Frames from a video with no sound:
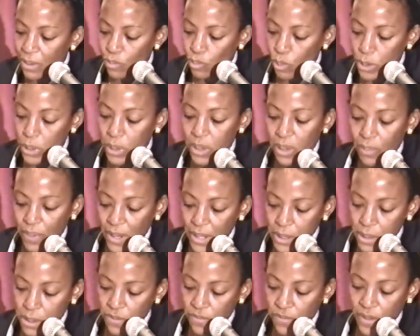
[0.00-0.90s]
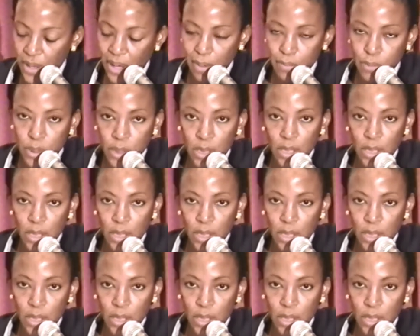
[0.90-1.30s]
wasn't the best of times.